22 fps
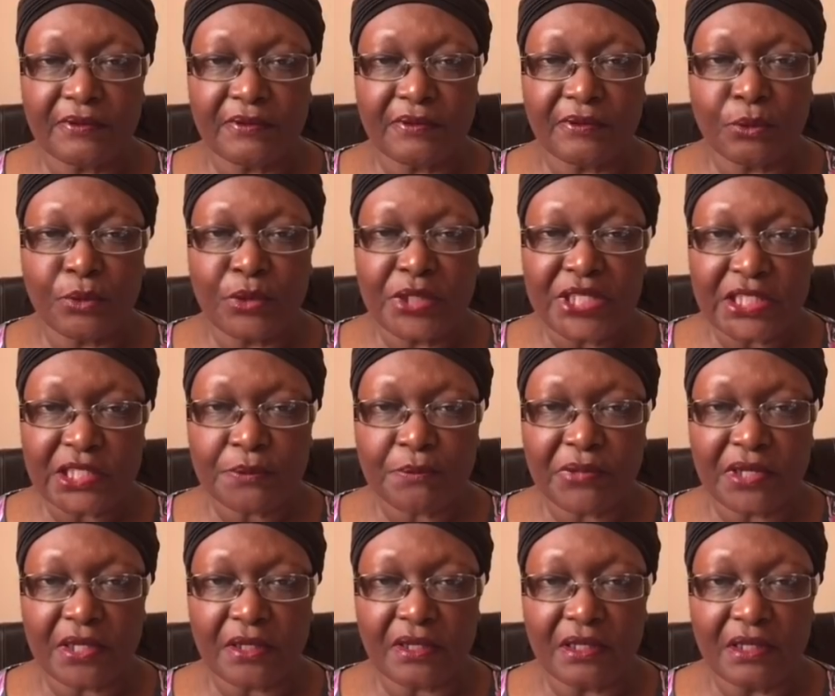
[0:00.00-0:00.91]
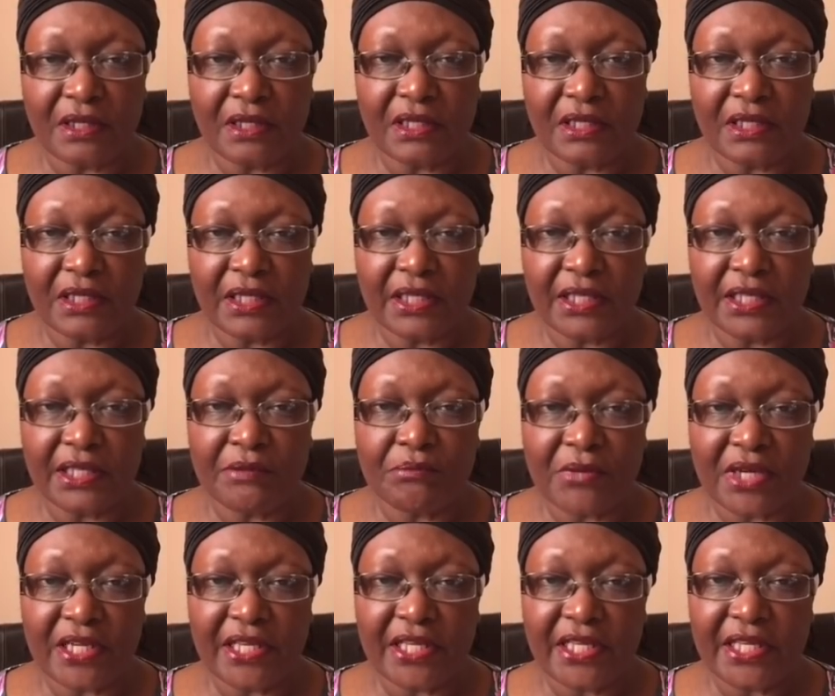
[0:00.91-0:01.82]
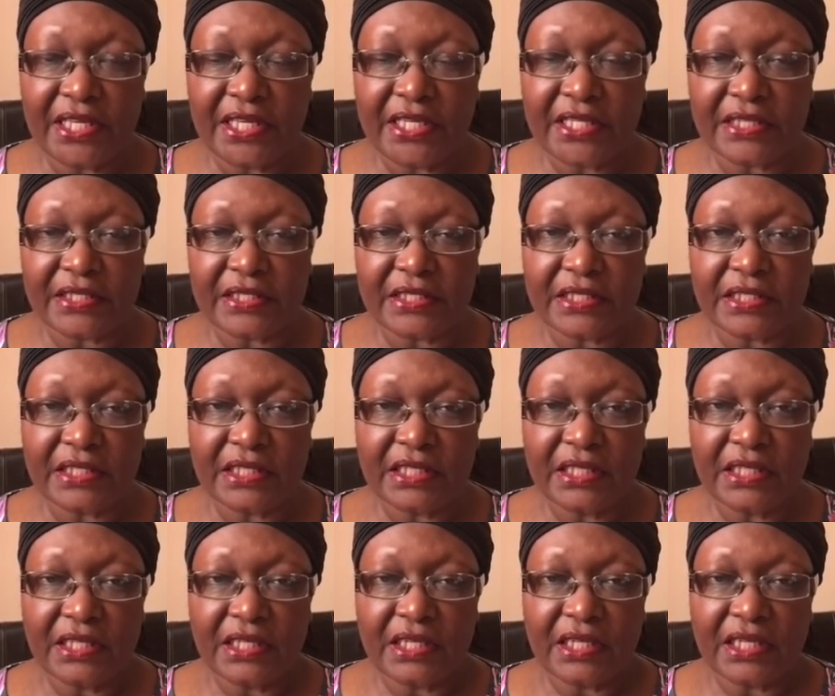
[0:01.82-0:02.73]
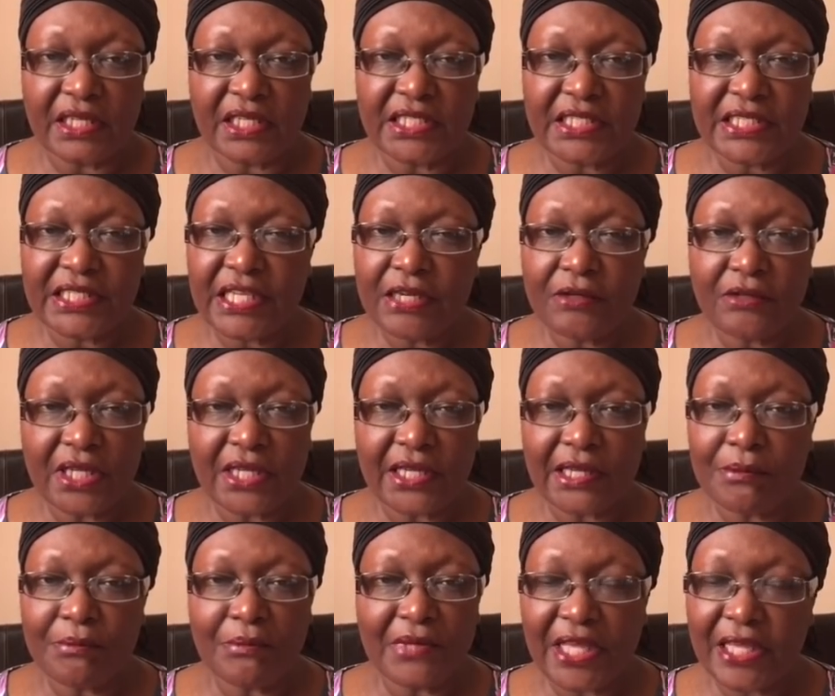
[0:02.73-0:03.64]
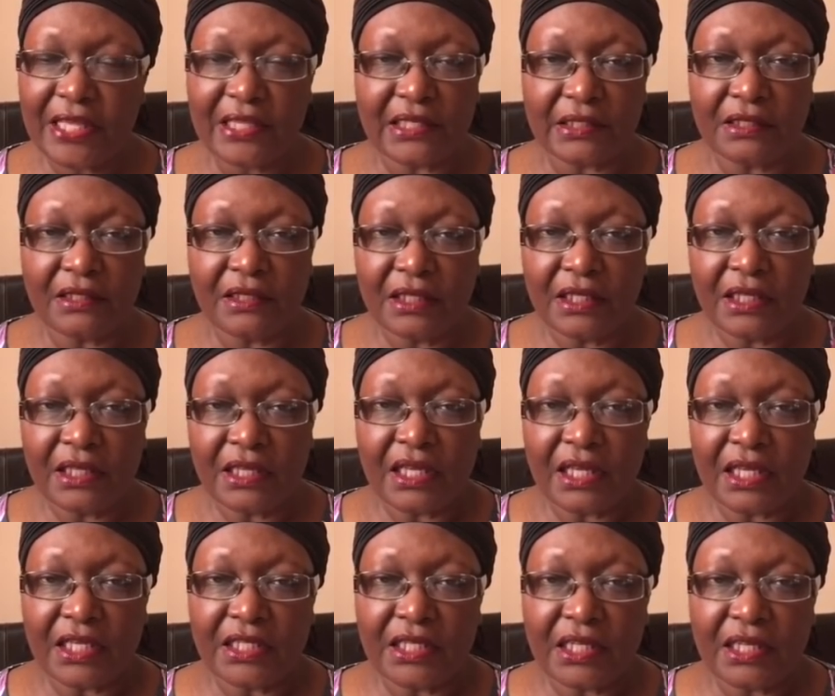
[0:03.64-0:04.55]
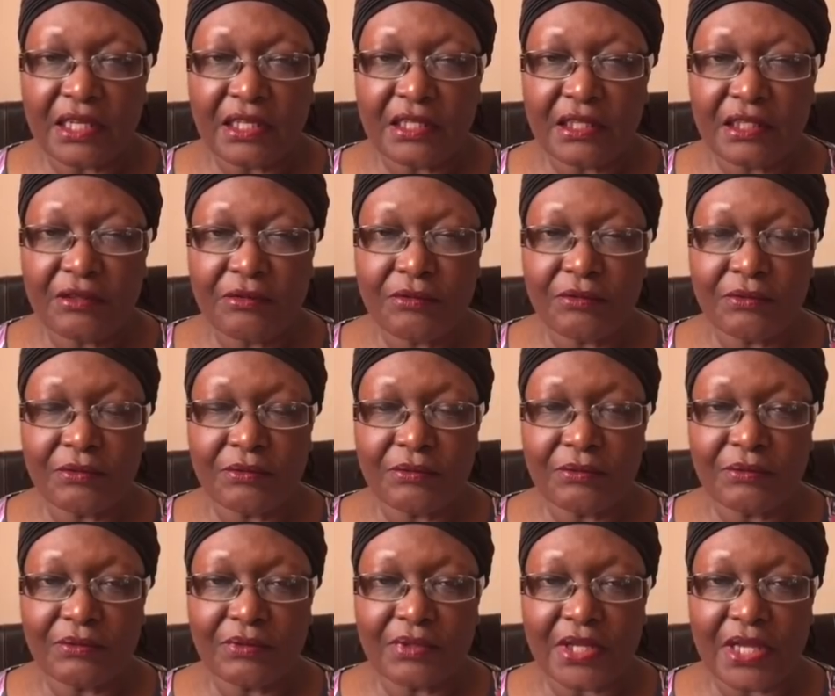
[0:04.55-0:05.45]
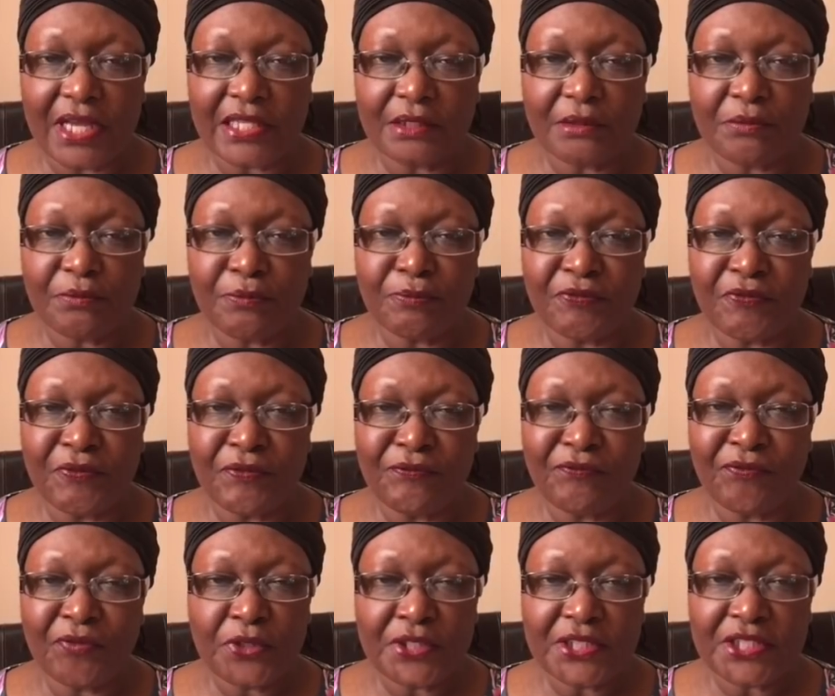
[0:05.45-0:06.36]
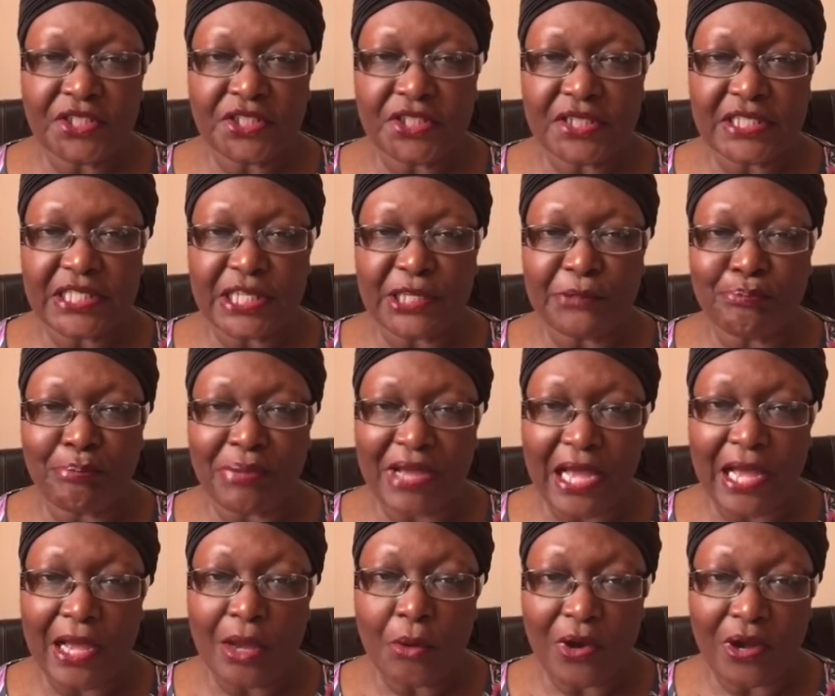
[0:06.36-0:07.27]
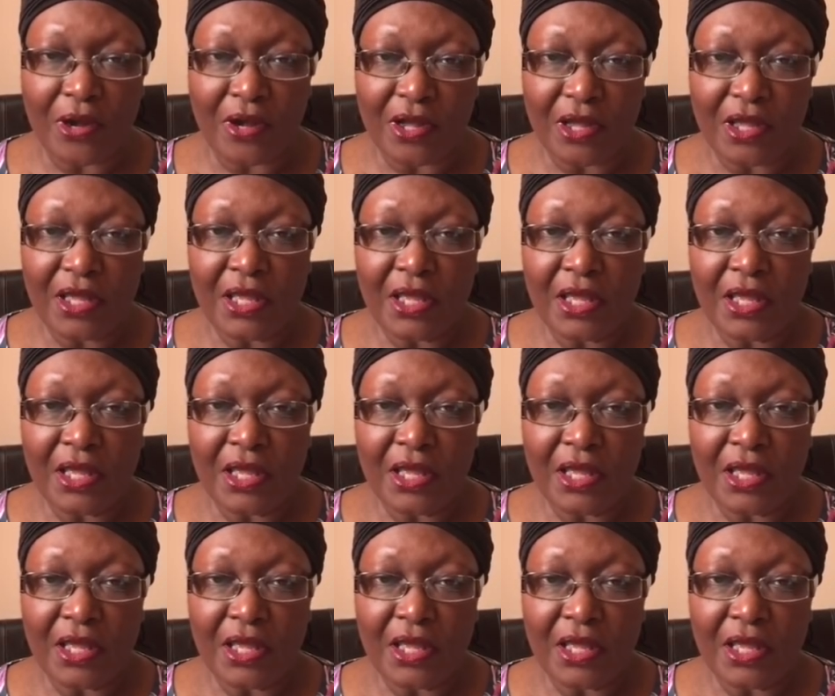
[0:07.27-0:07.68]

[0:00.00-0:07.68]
whisper in my ears, and it sounded like a man. And I thought, and the voice just said, power.